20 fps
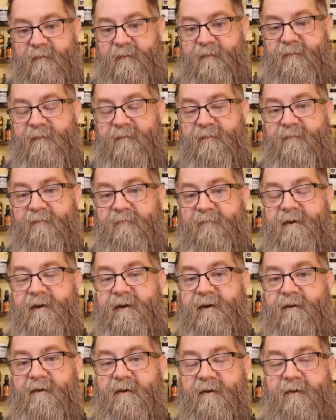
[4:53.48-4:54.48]
I think those are
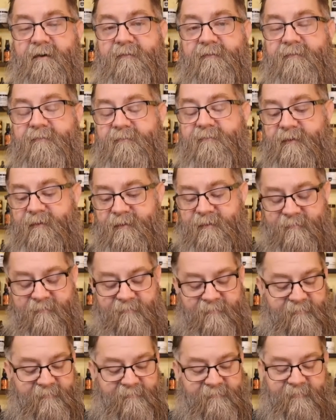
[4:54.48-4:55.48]
kind of
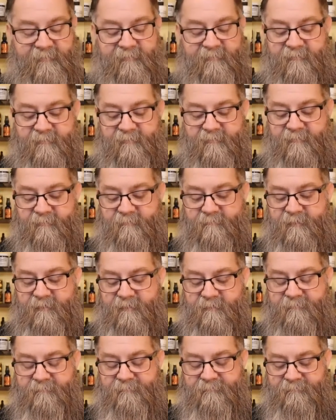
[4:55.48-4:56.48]
offsetting the cedar a little
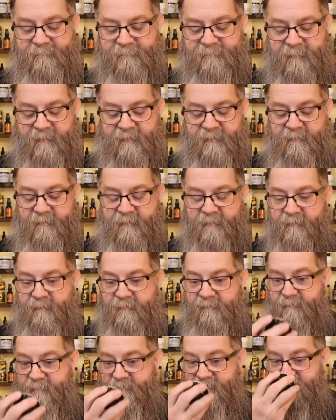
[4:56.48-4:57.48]
bit.
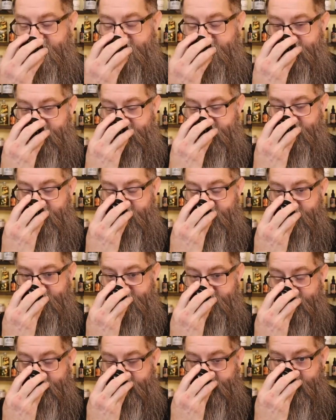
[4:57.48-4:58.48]
So it does smell a little
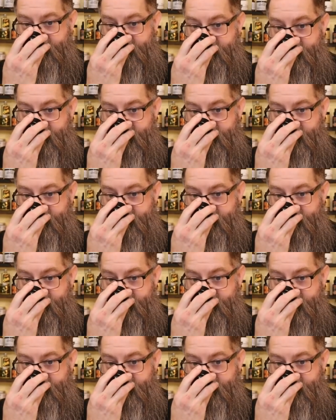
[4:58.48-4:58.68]
bit